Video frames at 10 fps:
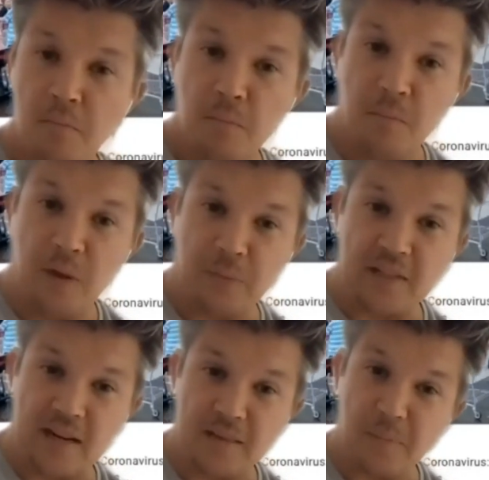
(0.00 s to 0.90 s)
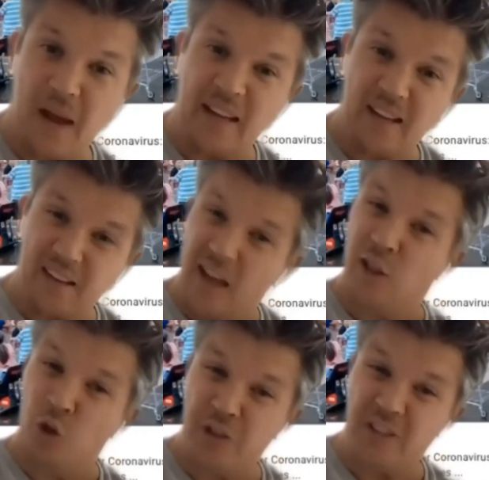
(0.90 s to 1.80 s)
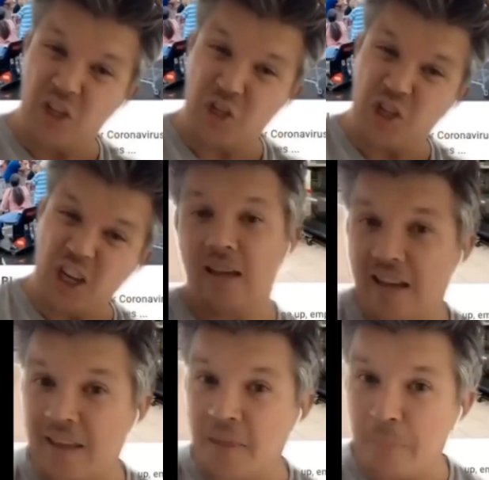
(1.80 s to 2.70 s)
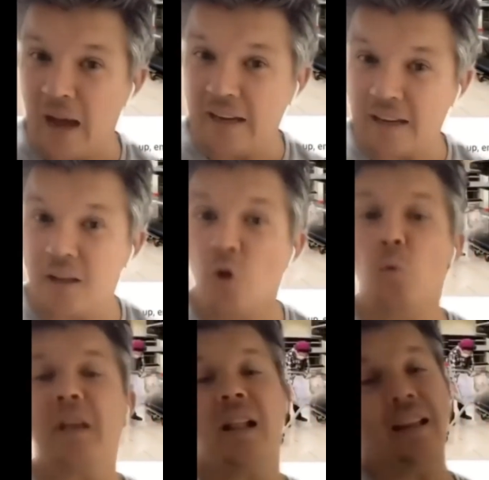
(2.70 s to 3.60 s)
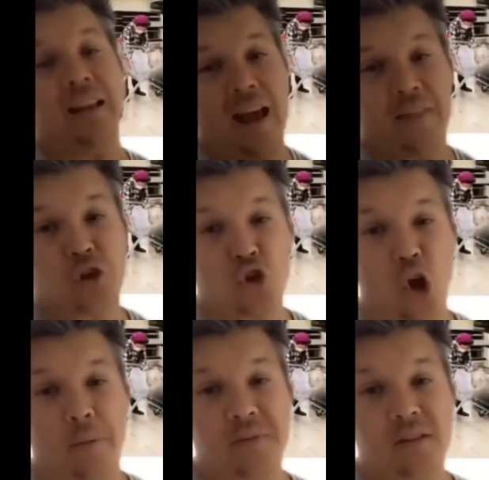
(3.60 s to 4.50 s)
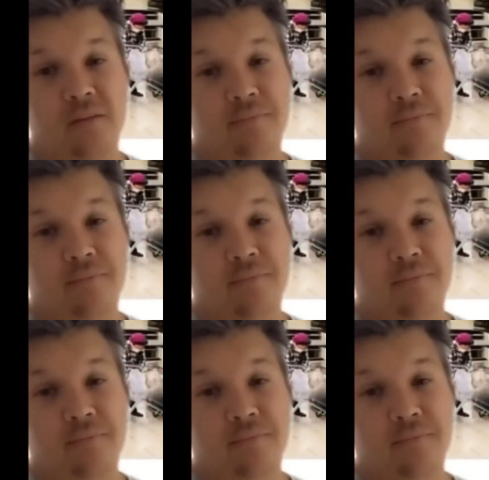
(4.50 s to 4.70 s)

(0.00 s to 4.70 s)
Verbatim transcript: People start to panic and lose their shit. In the panic, we clean out the shops.